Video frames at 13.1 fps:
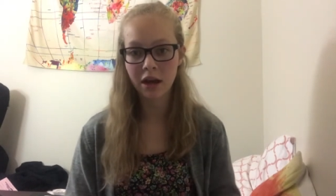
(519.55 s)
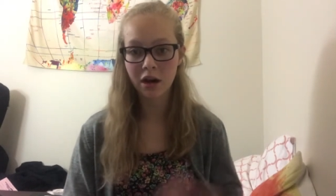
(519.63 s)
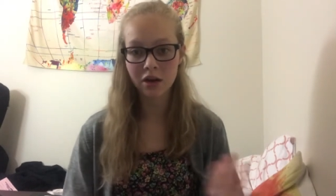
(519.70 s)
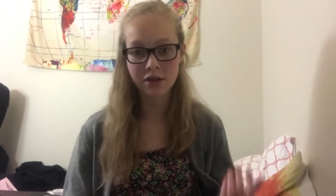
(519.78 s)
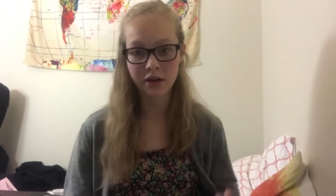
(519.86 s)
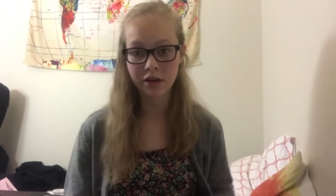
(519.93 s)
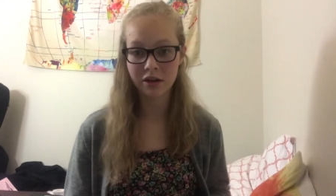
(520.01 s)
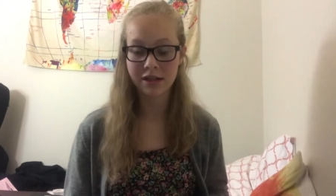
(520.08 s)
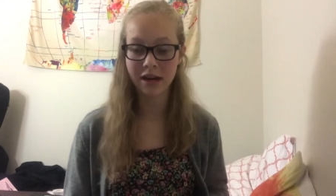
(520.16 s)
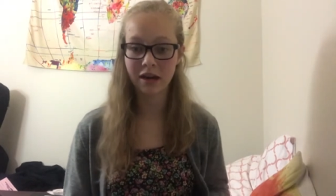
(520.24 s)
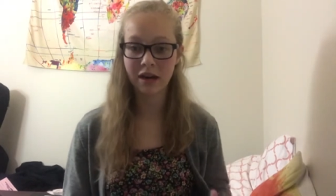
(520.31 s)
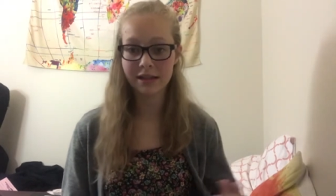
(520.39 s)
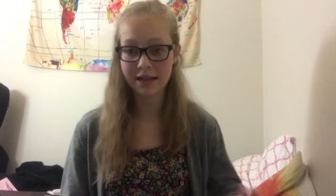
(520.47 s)
Our
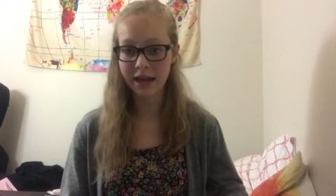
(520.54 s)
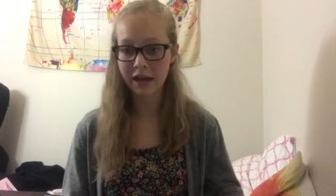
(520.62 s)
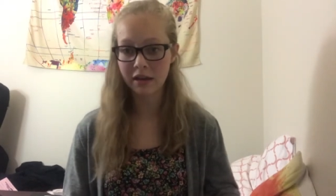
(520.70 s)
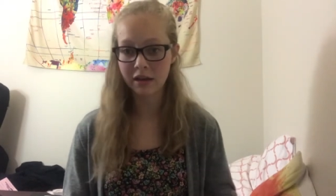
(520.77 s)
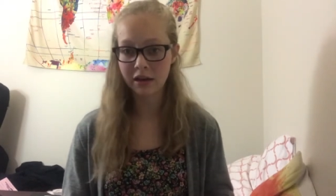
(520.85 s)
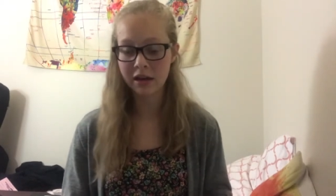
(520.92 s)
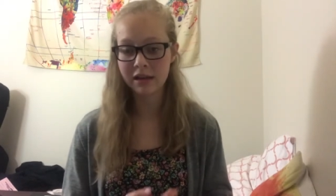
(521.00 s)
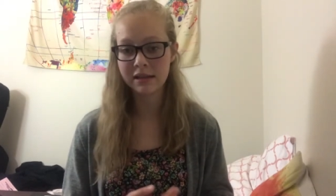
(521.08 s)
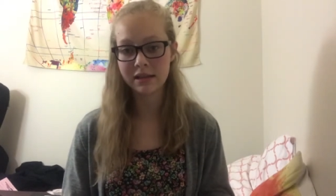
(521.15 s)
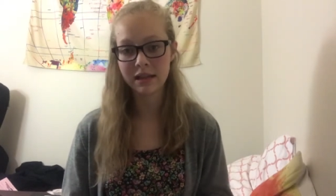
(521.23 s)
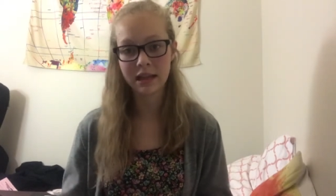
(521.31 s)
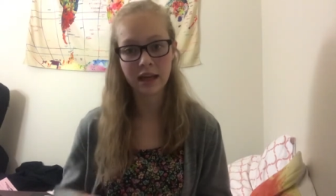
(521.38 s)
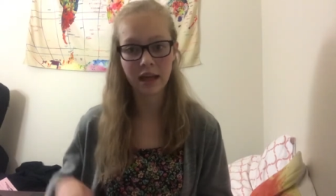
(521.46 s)
secretary, Taylor, is
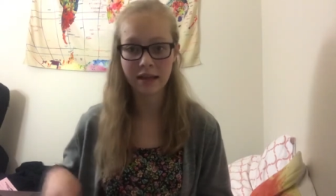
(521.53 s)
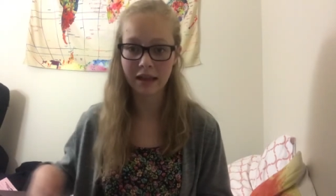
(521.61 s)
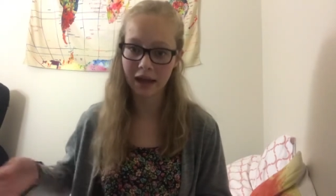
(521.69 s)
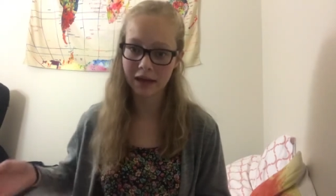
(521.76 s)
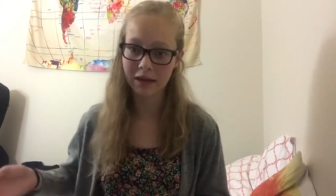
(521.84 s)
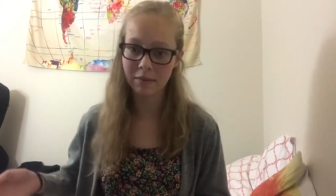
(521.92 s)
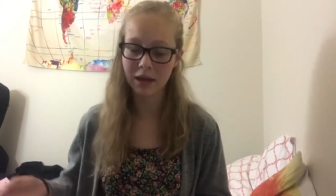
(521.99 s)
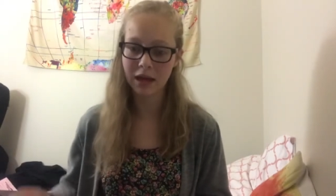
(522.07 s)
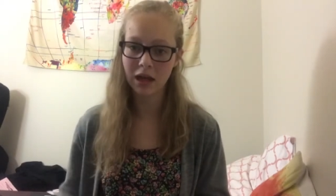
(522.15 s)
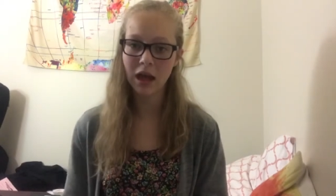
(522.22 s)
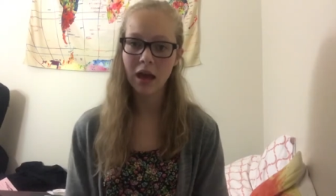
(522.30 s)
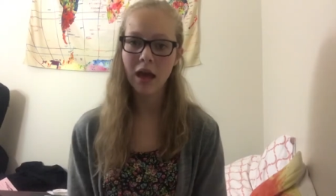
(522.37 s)
leading that committee.